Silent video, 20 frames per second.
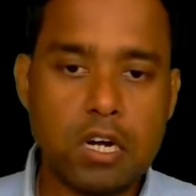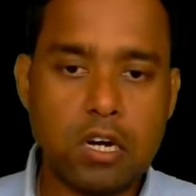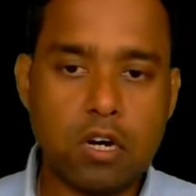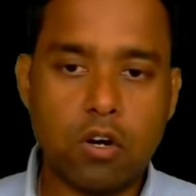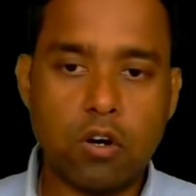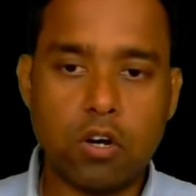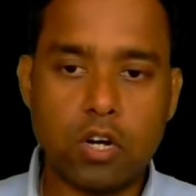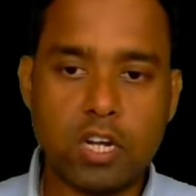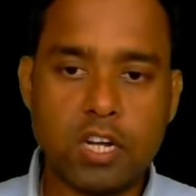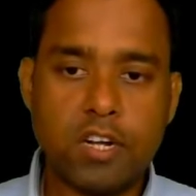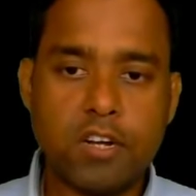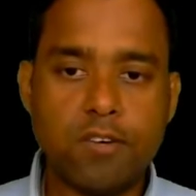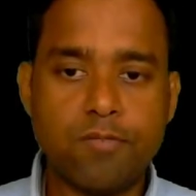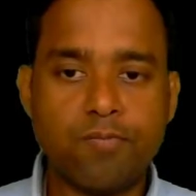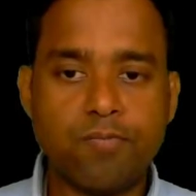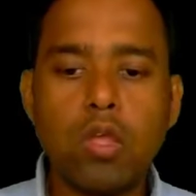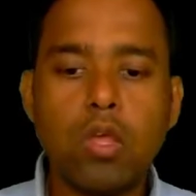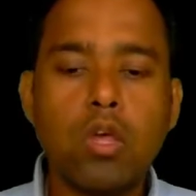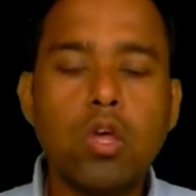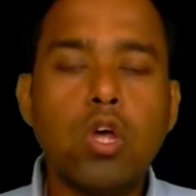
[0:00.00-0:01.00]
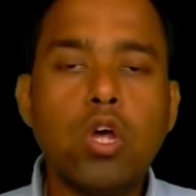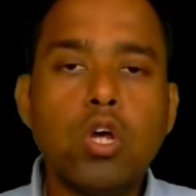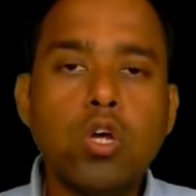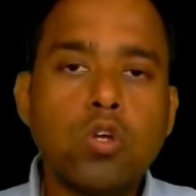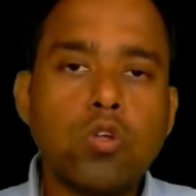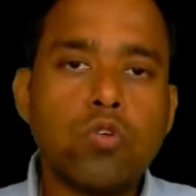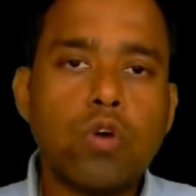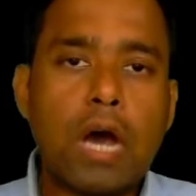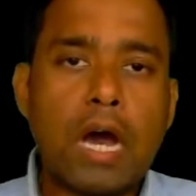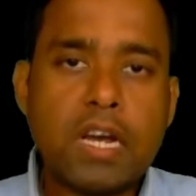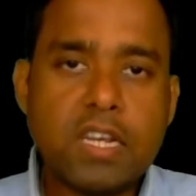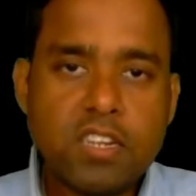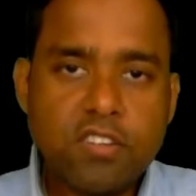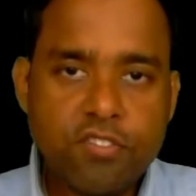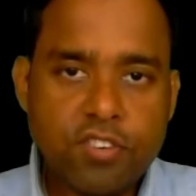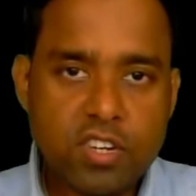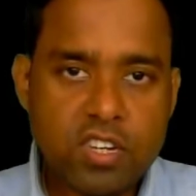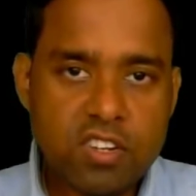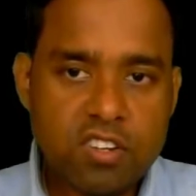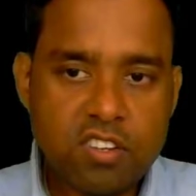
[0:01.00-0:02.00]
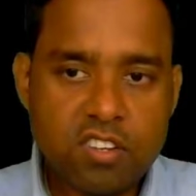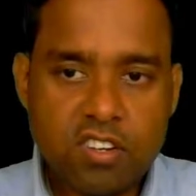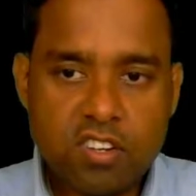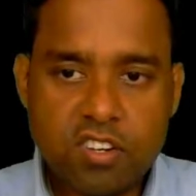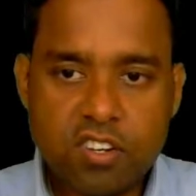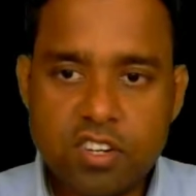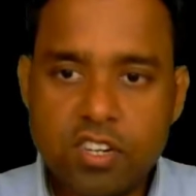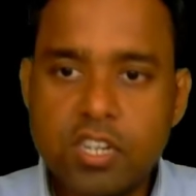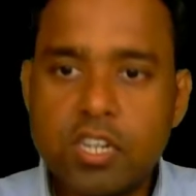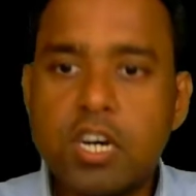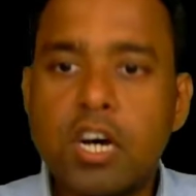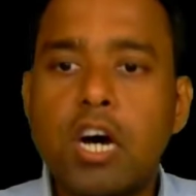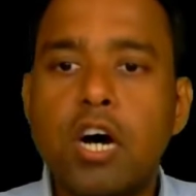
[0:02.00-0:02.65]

Okay. So as a physicist,